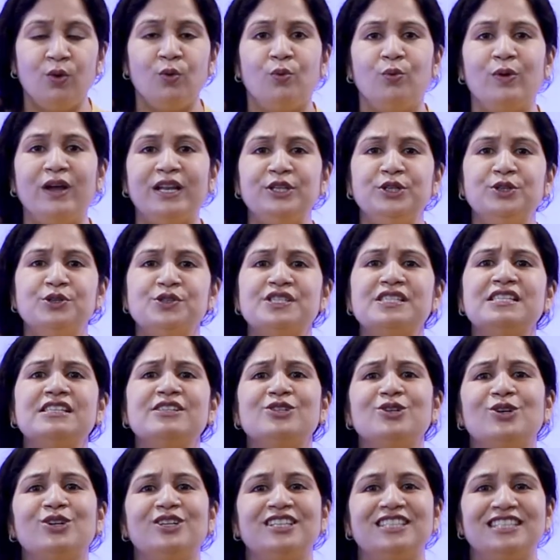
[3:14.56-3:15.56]
When you
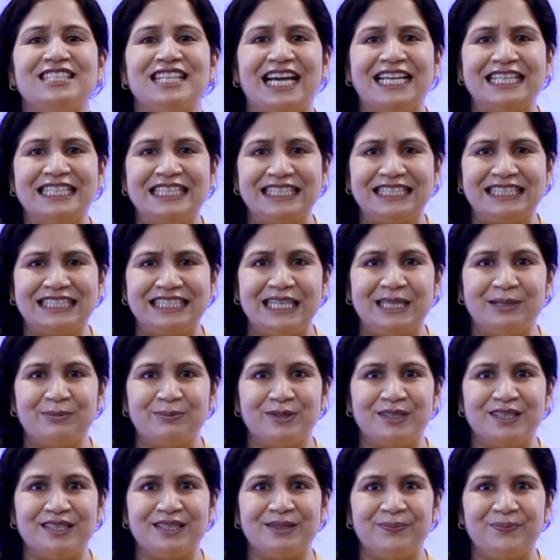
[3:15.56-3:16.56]
sit on a dining
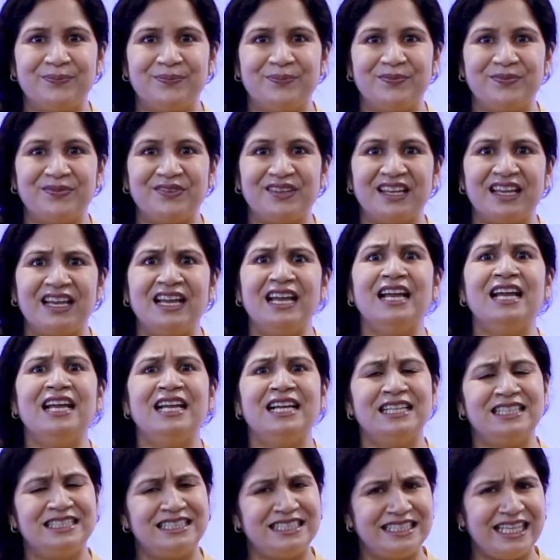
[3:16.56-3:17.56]
table,
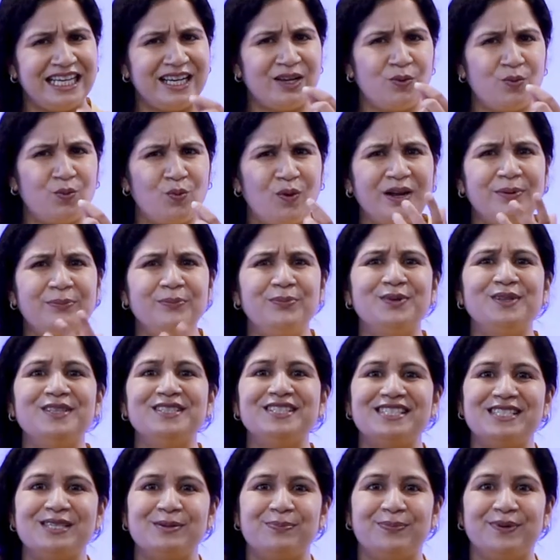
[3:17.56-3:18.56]
take one
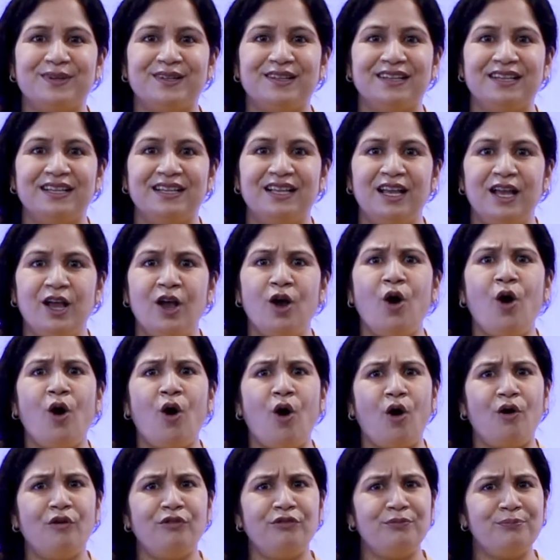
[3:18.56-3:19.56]
principle
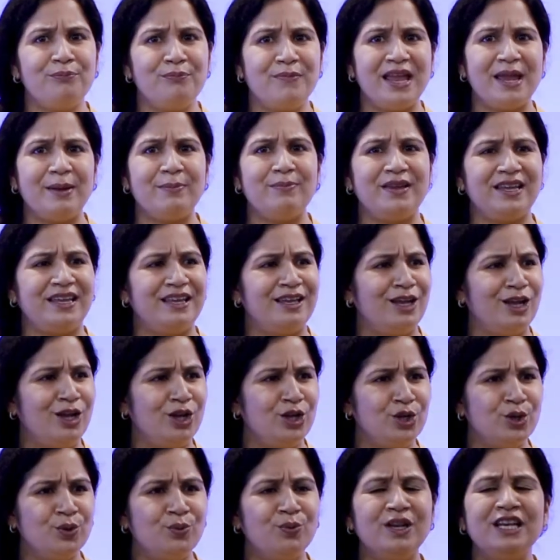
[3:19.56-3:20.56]
of maybe
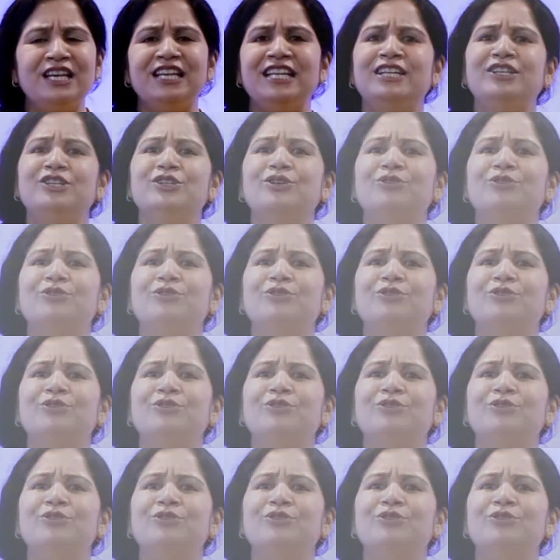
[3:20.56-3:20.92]
you will eat